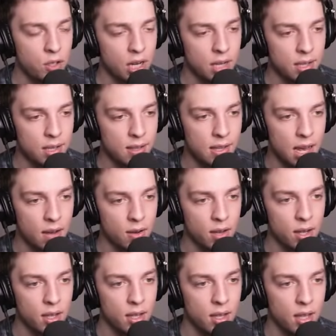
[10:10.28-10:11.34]
check this
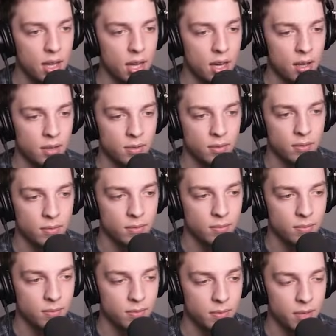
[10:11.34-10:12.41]
tower, and oh.
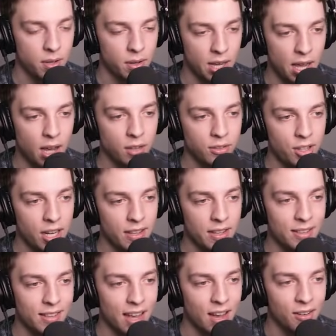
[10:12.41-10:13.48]
no, okay, I'll check
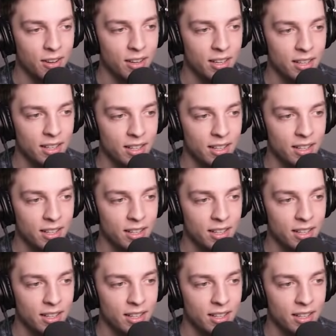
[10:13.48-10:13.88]
this tower,